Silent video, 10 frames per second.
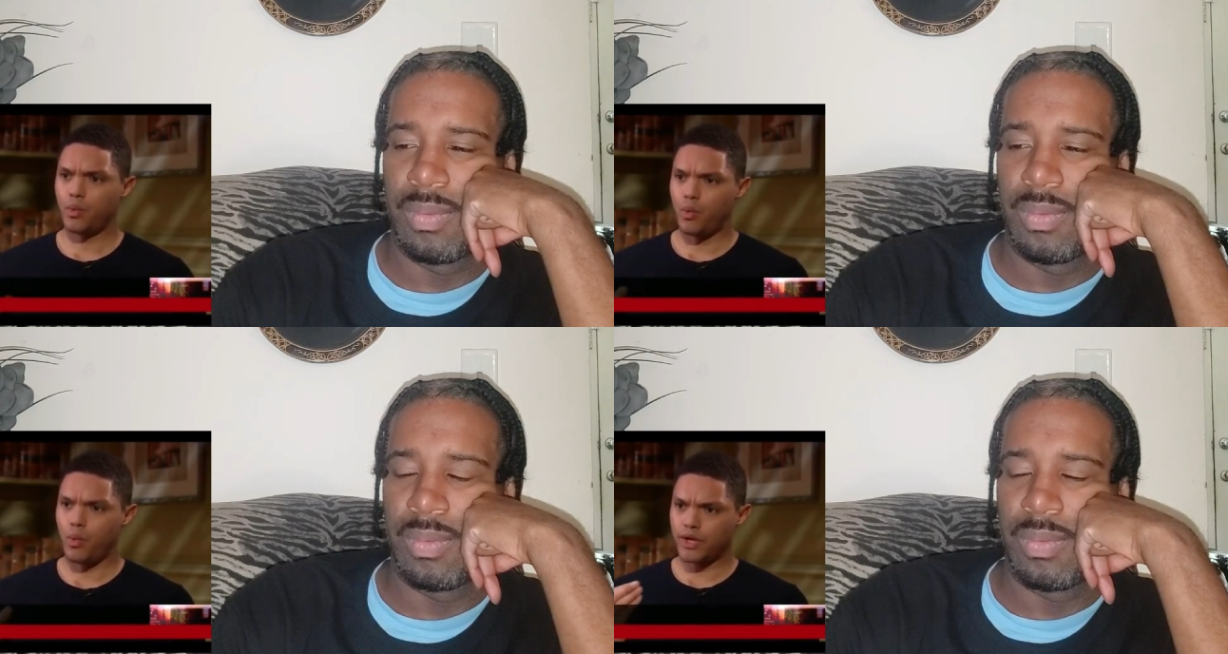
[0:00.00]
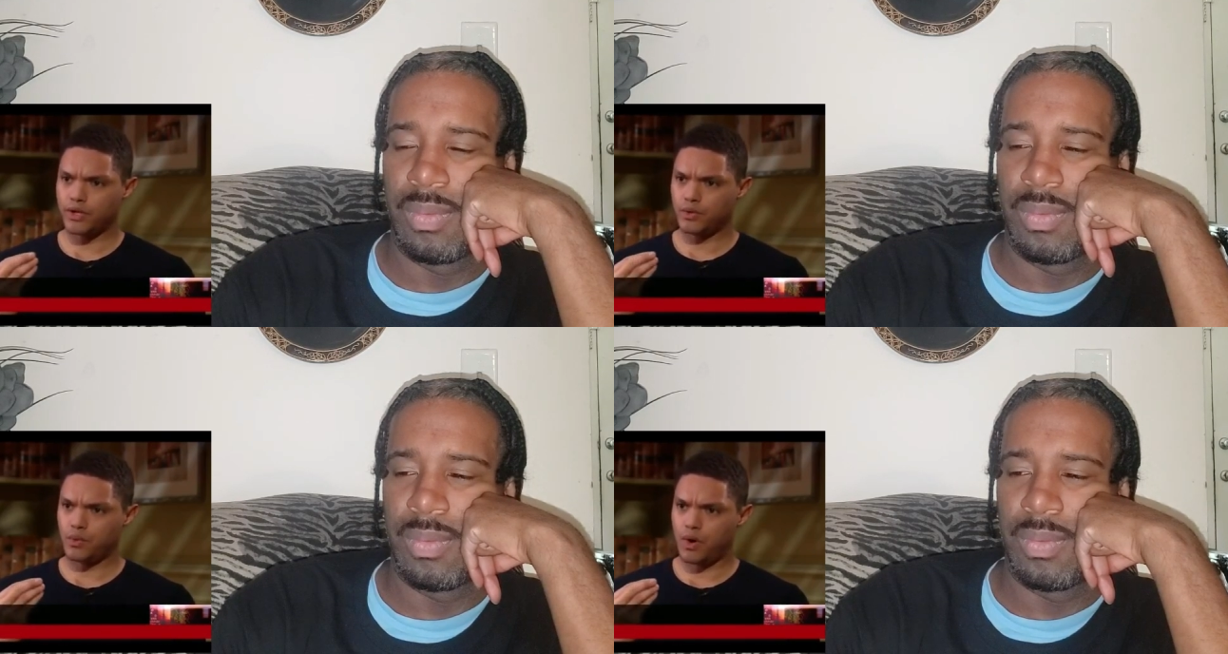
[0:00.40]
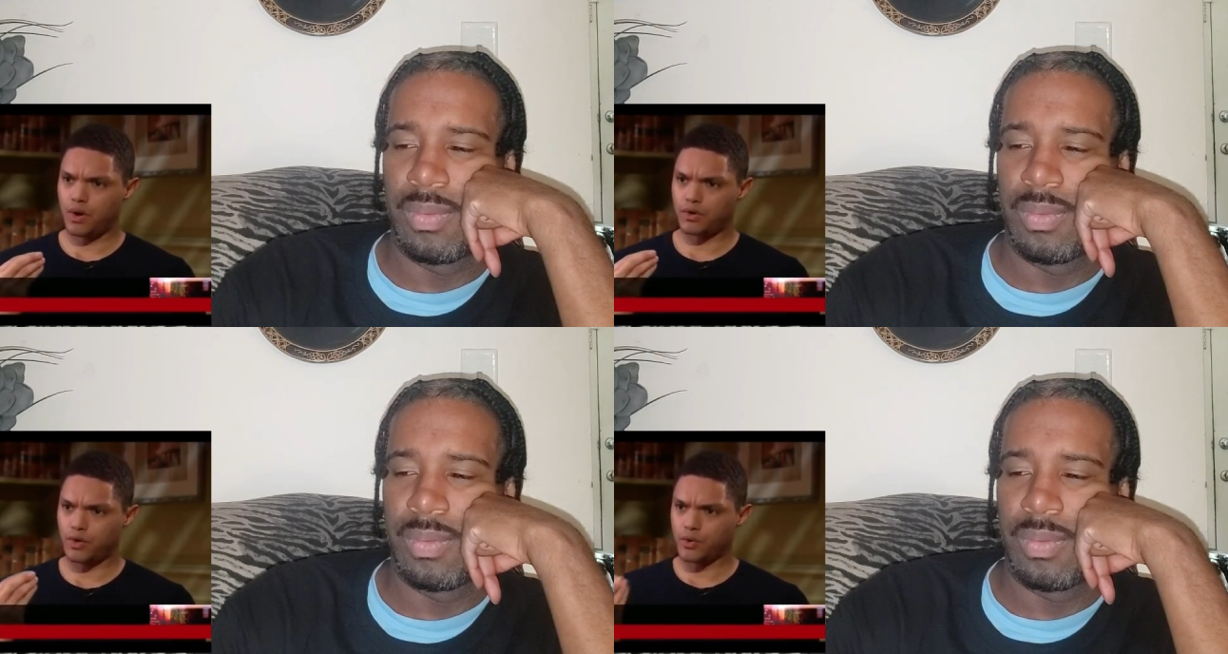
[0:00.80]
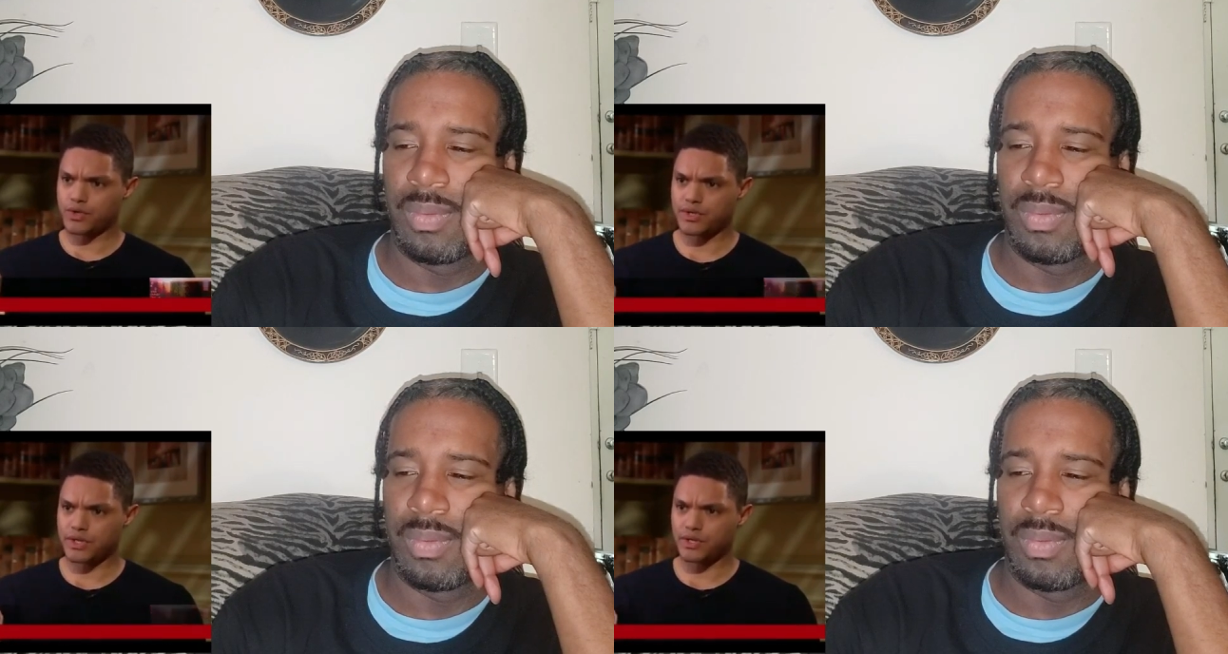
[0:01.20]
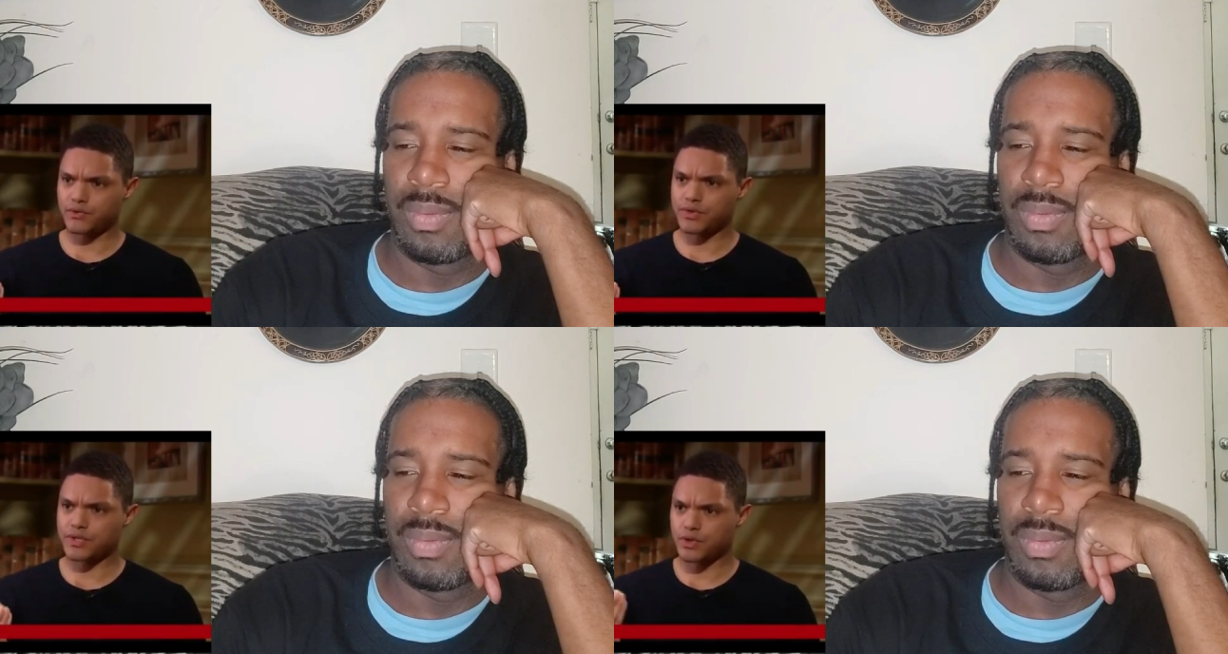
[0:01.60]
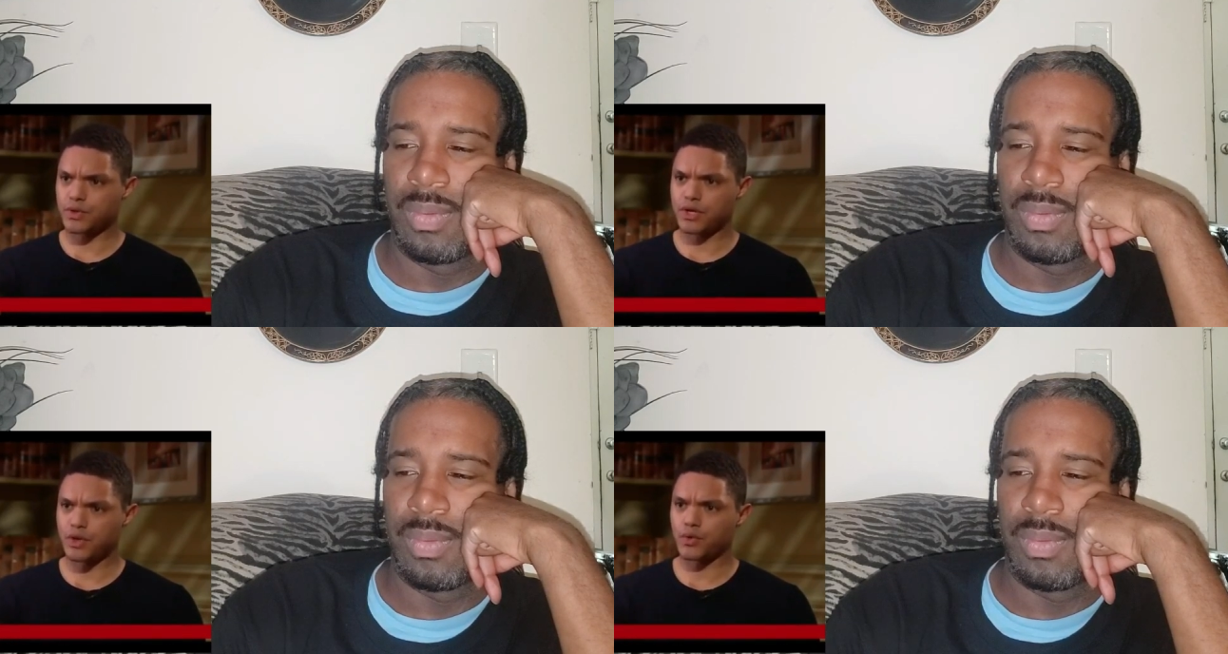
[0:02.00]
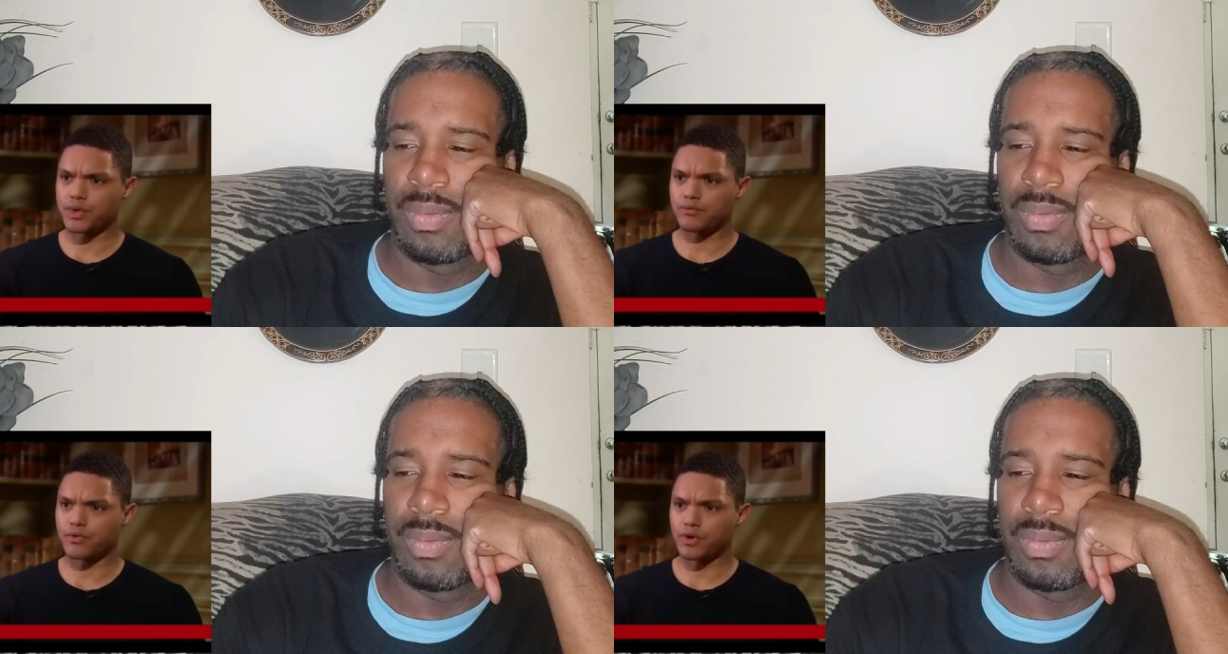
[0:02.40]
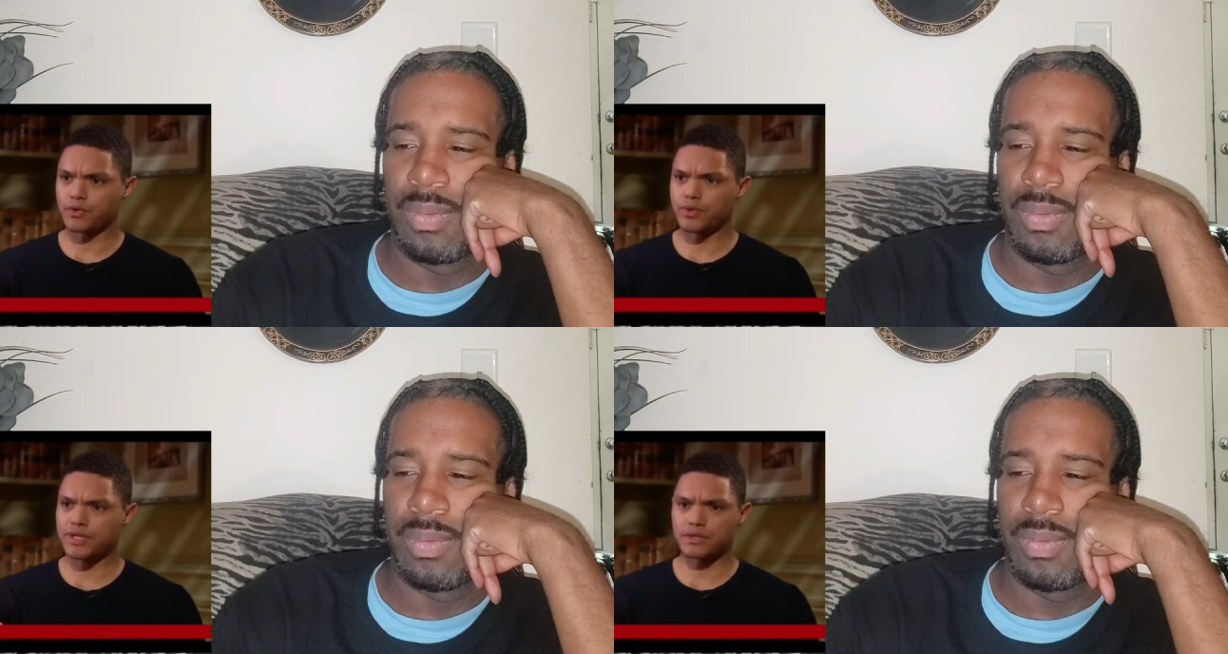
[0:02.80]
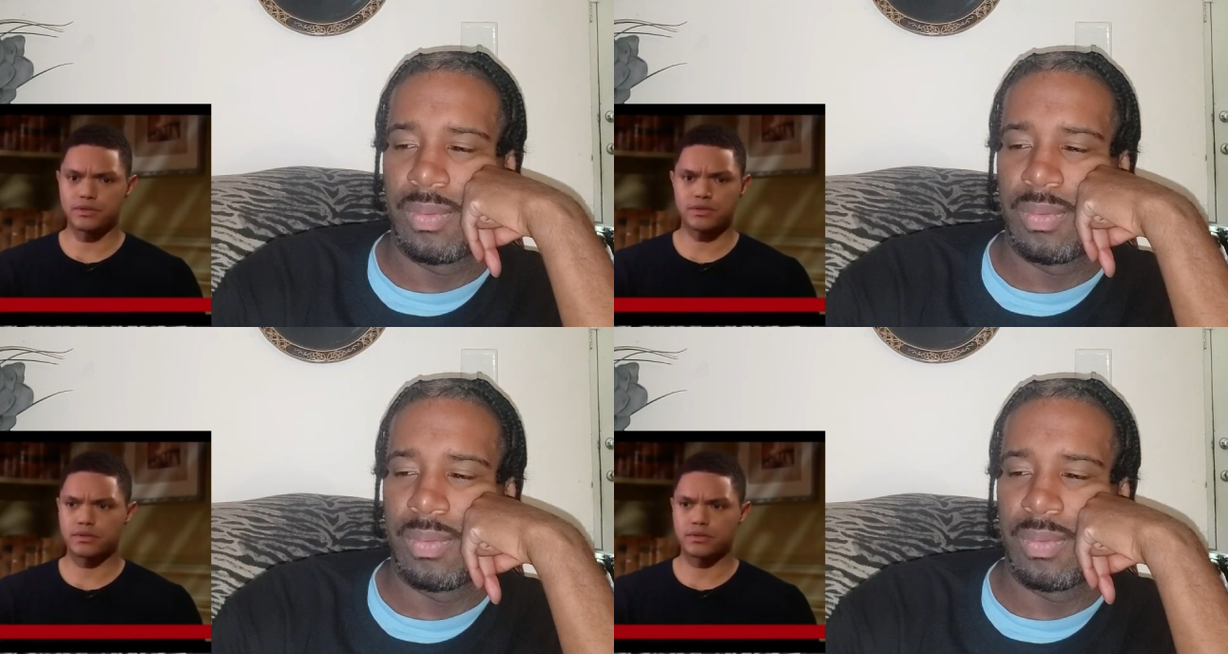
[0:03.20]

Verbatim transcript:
Speaker 1: When you are noticing differences, you can note them for a good reason.